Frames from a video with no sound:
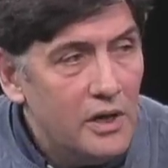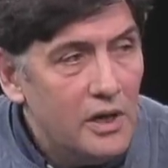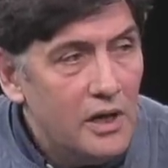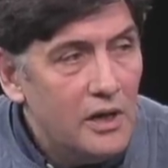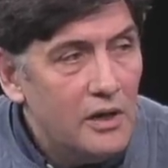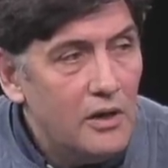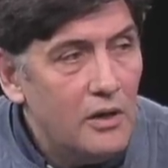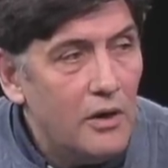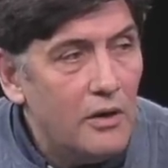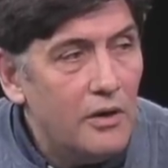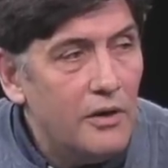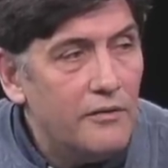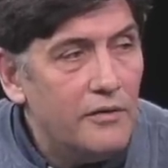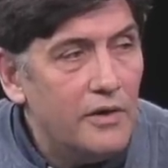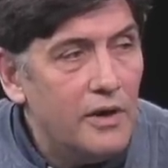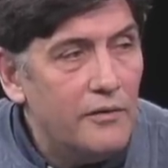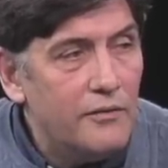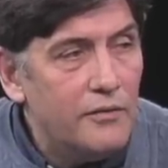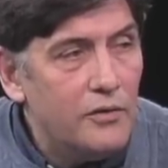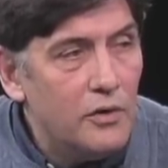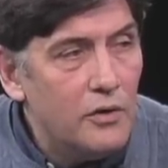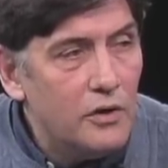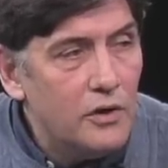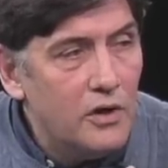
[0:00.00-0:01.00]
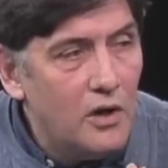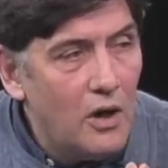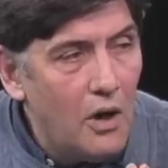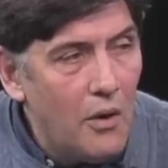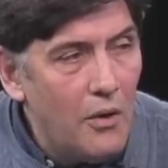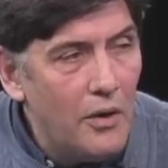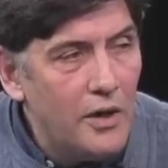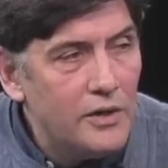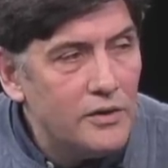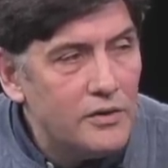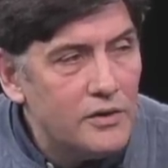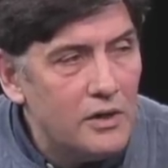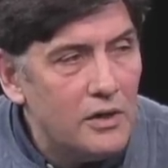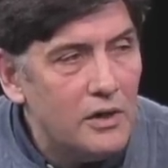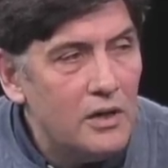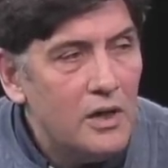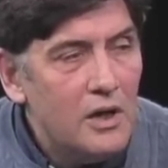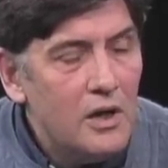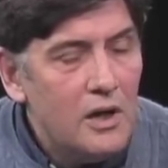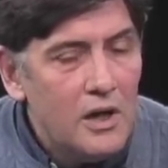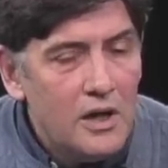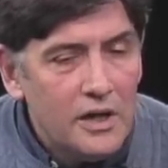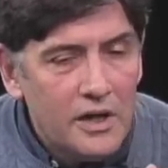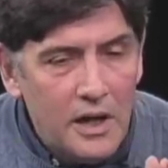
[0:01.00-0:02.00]
You know, if you're going to
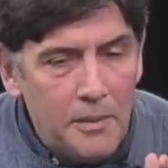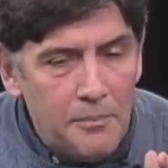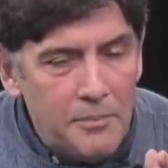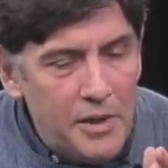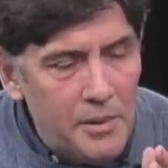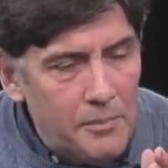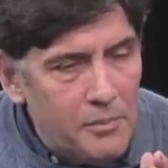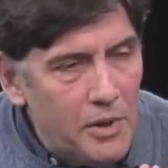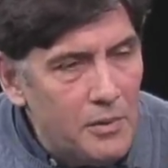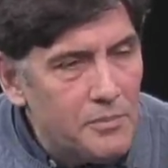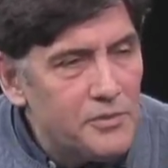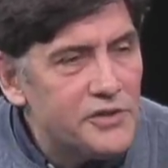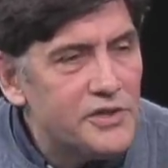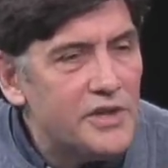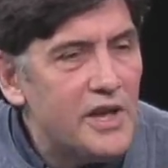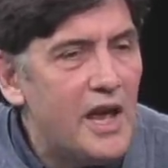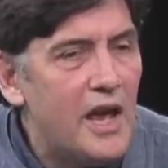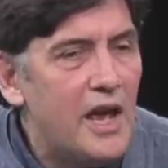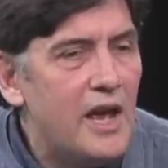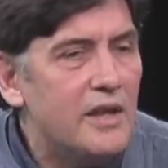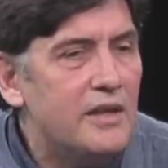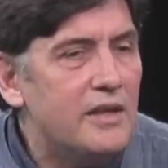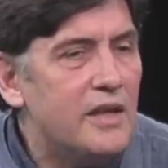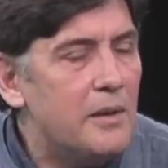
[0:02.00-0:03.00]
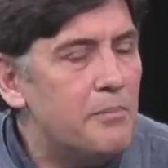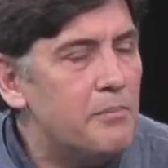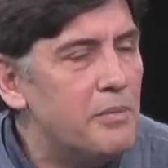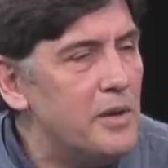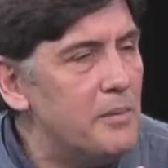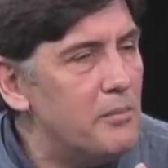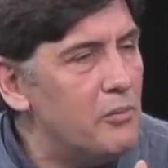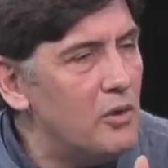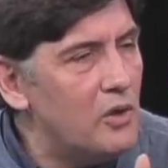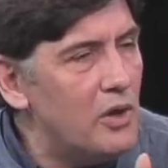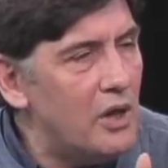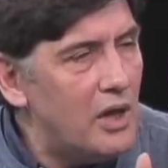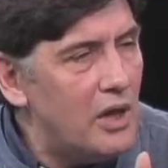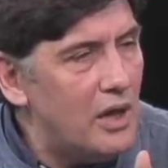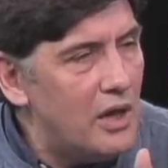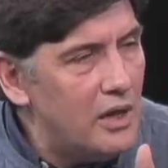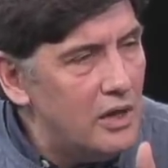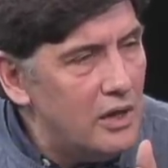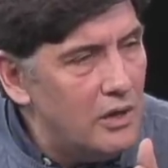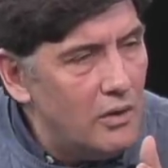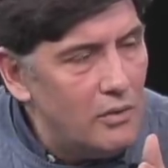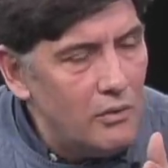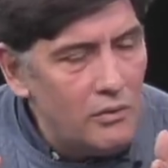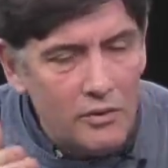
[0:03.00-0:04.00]
get people upset, get people,
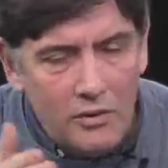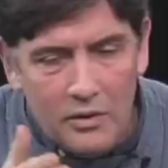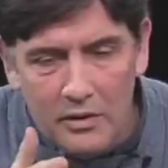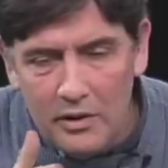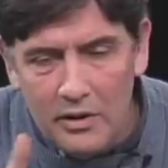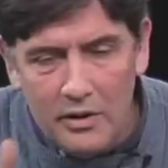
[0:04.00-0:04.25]
you know,